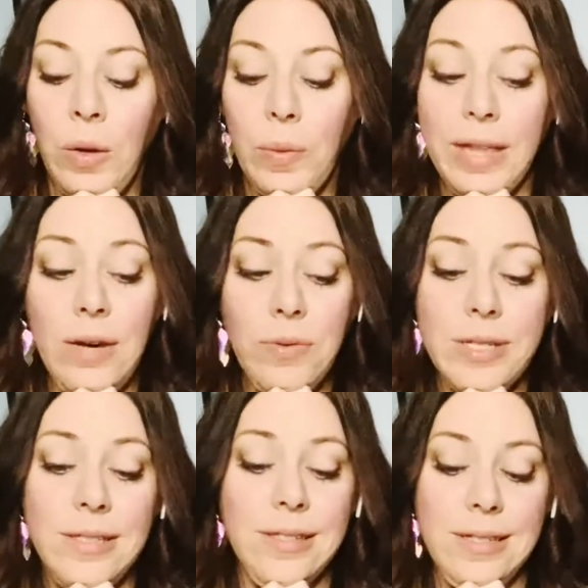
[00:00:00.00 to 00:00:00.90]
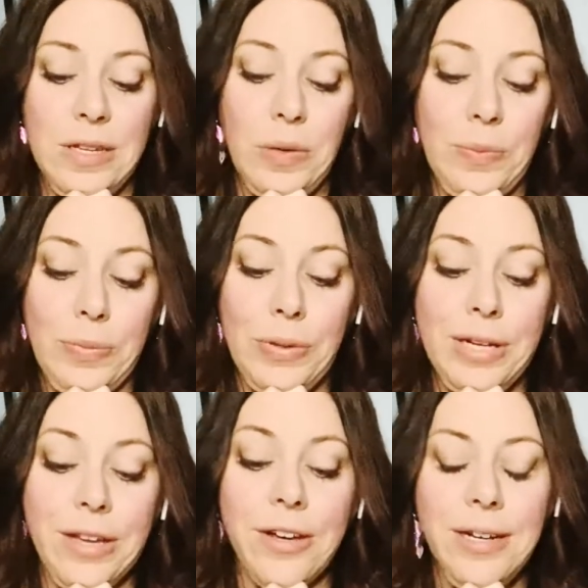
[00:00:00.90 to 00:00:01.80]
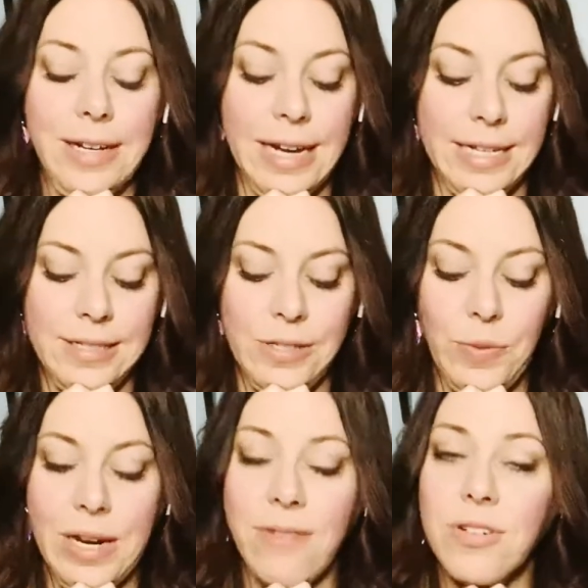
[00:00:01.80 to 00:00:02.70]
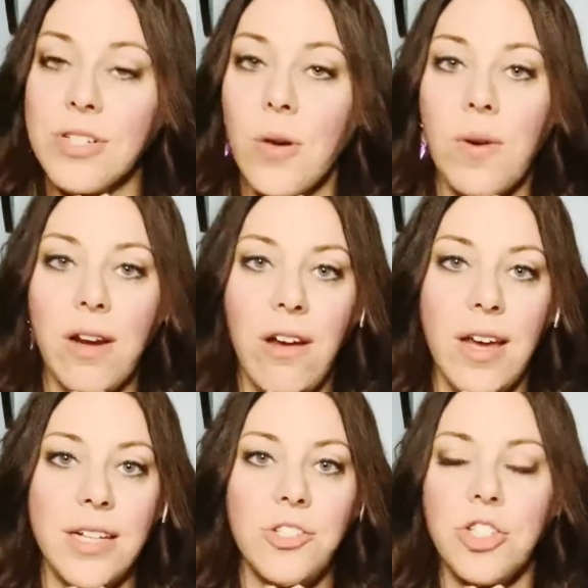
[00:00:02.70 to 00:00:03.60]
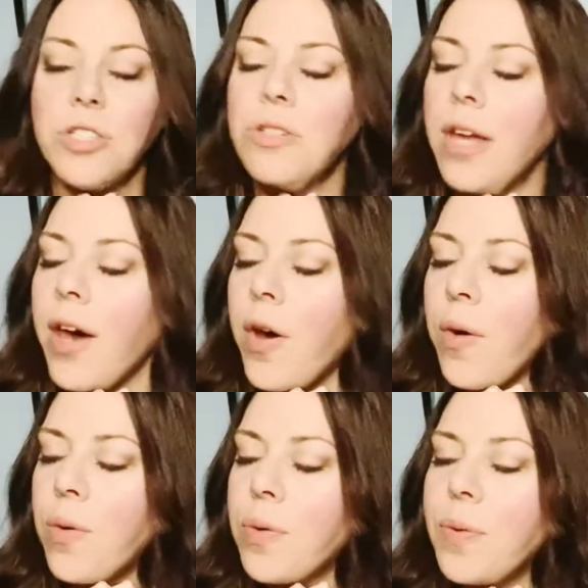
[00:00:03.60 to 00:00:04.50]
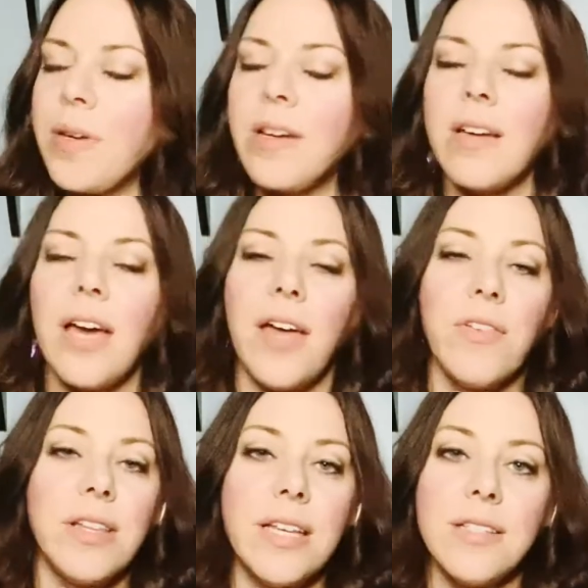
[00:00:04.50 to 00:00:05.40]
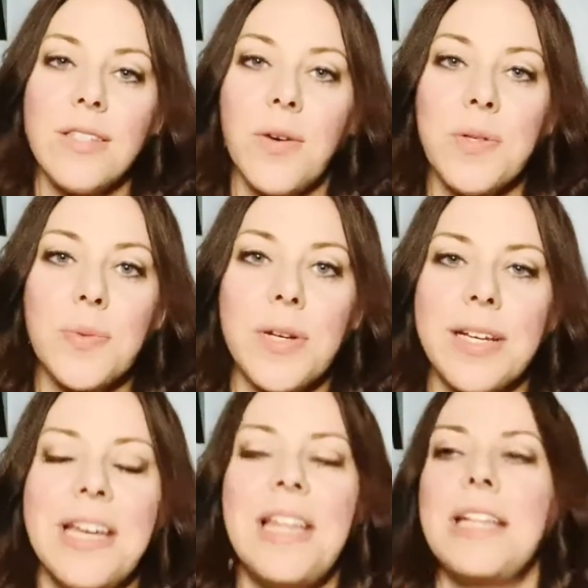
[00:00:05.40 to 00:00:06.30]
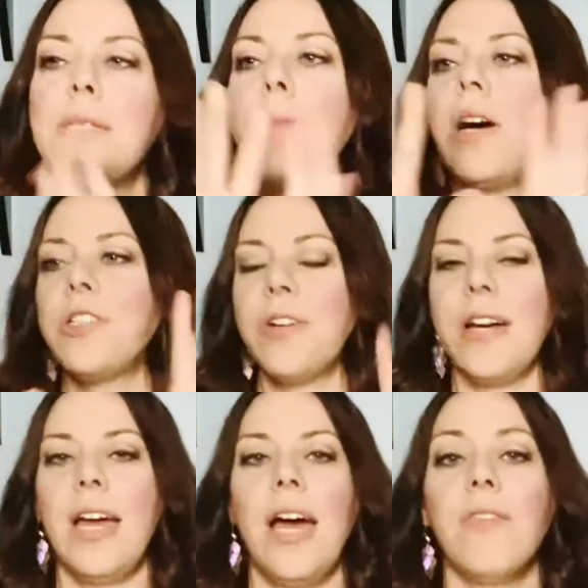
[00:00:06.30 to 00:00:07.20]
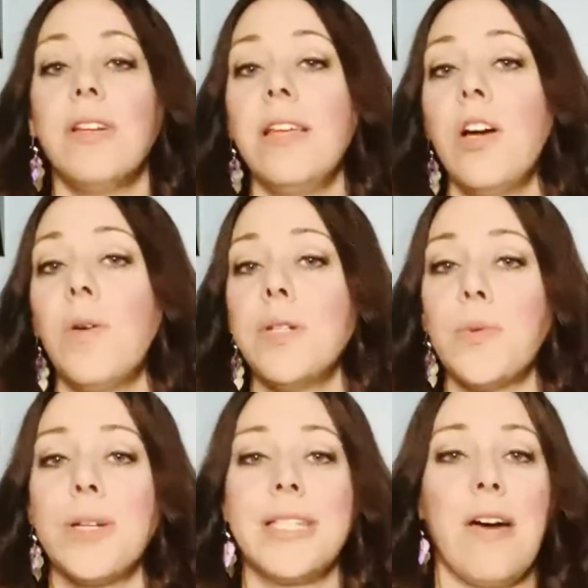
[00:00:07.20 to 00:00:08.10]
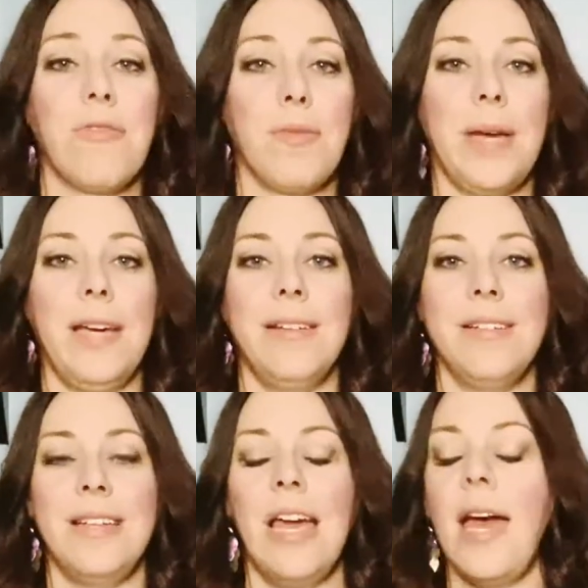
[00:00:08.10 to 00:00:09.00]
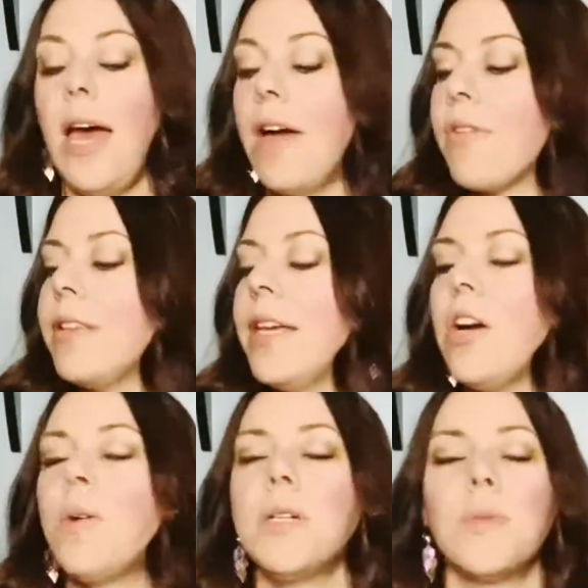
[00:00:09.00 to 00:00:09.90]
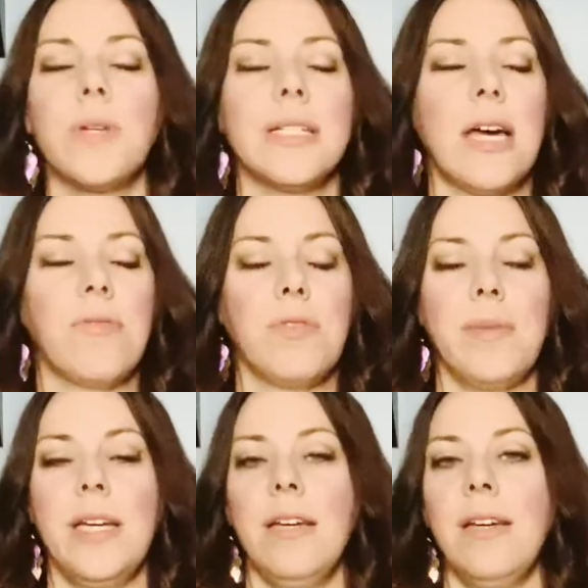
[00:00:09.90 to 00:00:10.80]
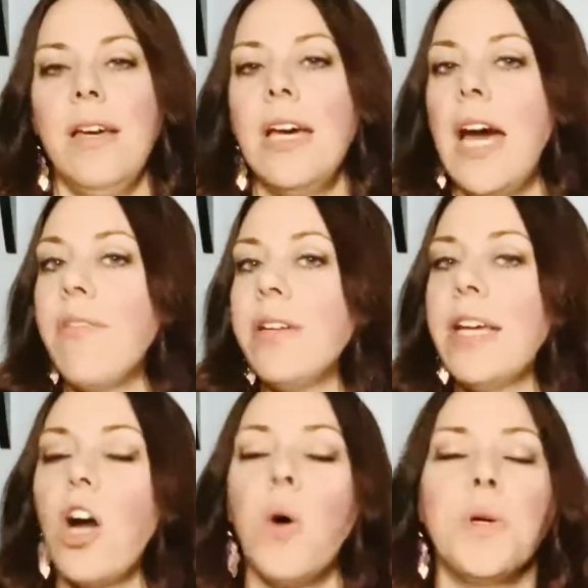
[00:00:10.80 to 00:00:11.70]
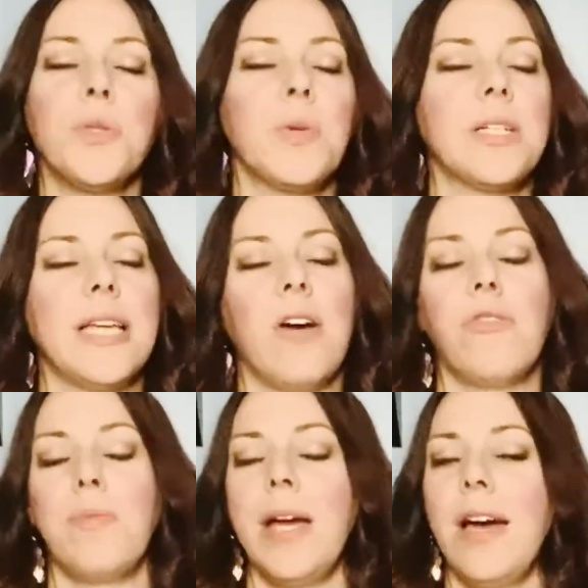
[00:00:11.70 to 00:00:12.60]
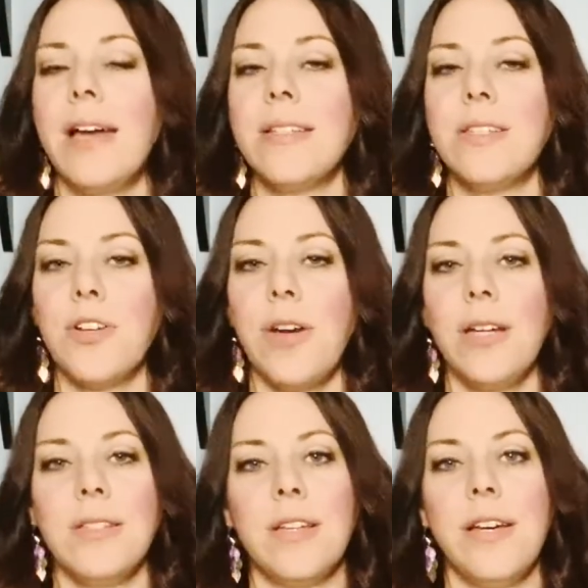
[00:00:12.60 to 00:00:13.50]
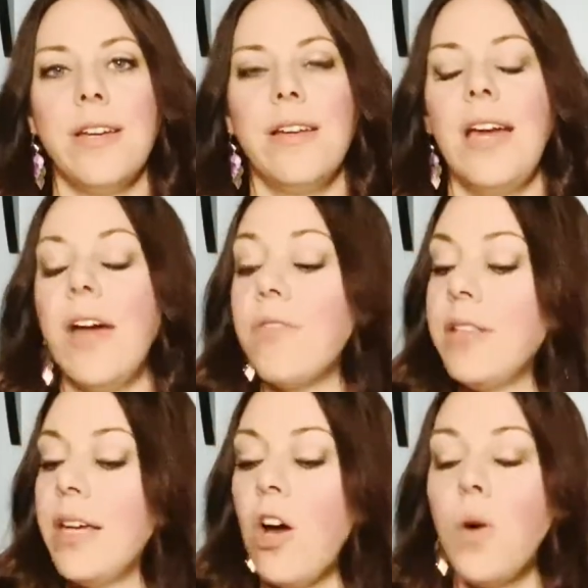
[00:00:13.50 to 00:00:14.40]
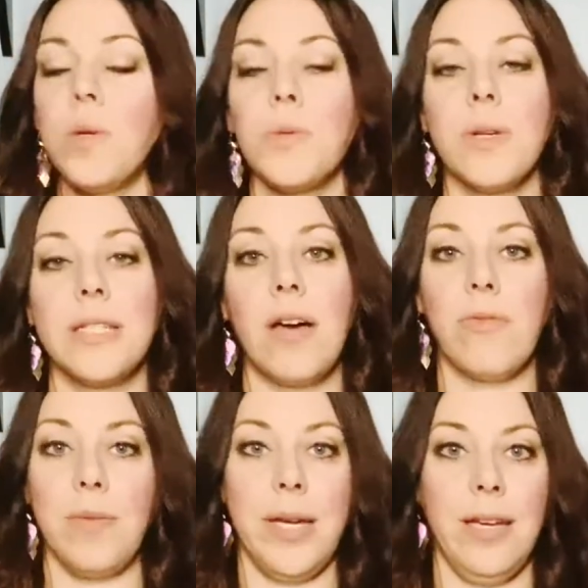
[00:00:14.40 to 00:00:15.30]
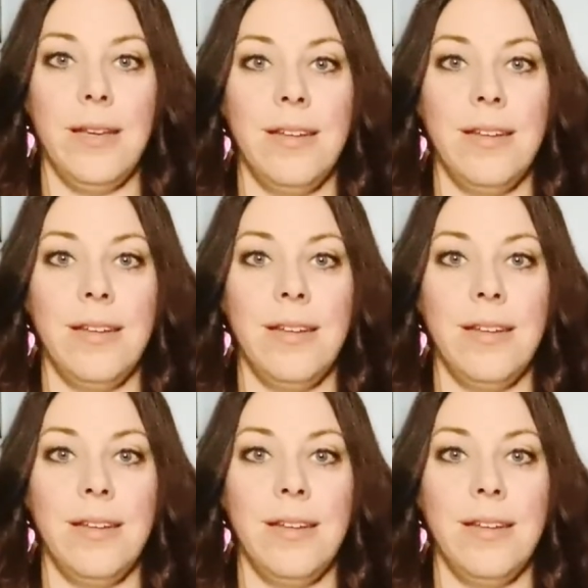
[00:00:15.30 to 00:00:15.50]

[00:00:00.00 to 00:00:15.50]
Well, that was pretty good, guys. So whatever's going on, just know everything's always working. That's a mantra. Everything always works out for me. Everything always works out for me. Everything always works out for my highest and greatest good. Everything always works out for me.